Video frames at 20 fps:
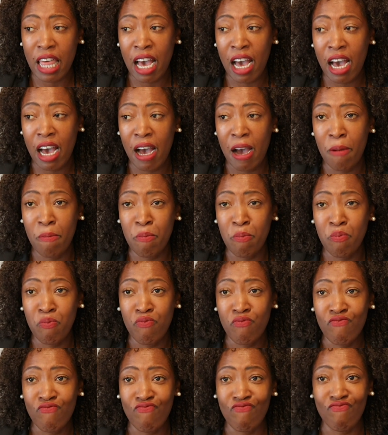
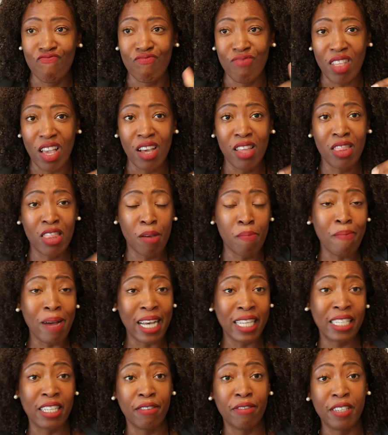the
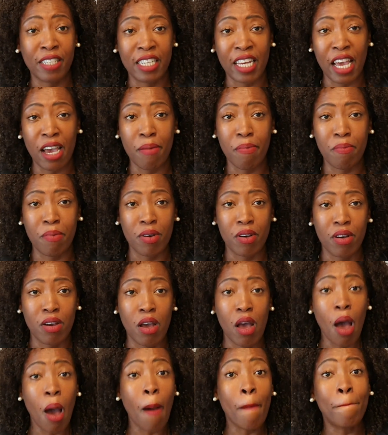massive step,
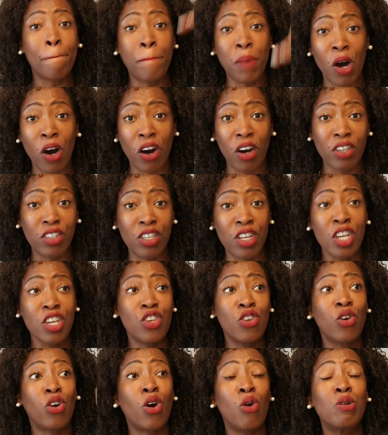but
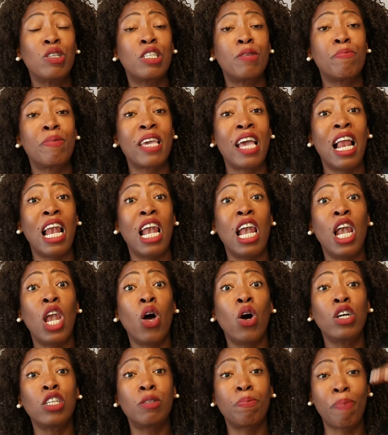you're going to be a
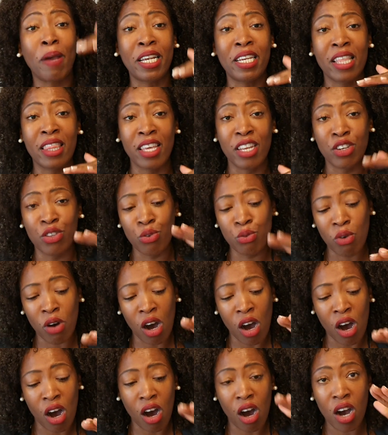lot better than you
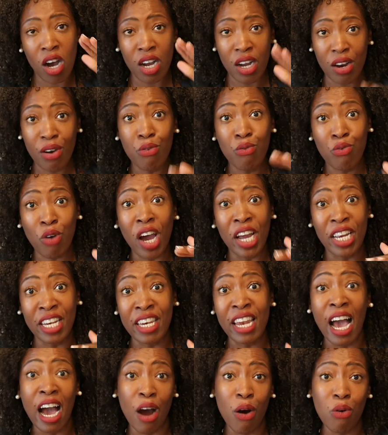are right
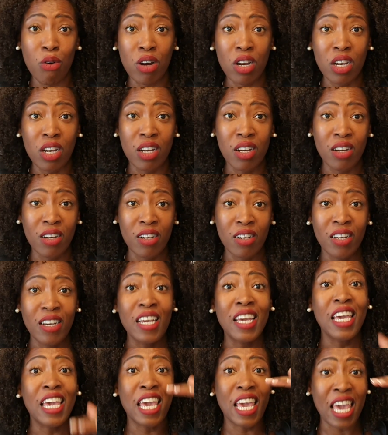now
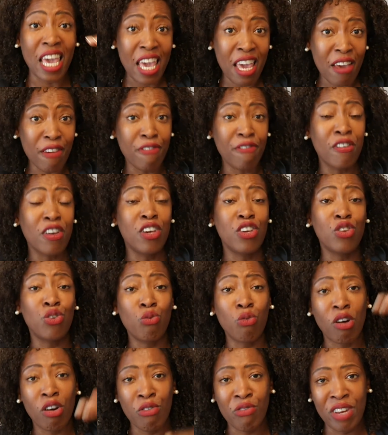if
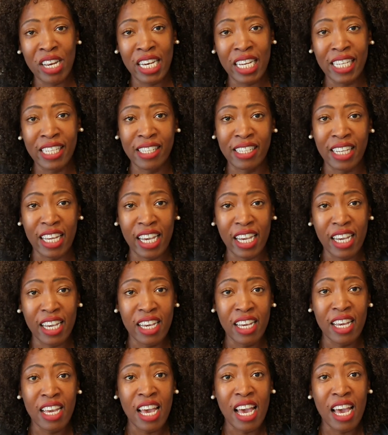you are realistic,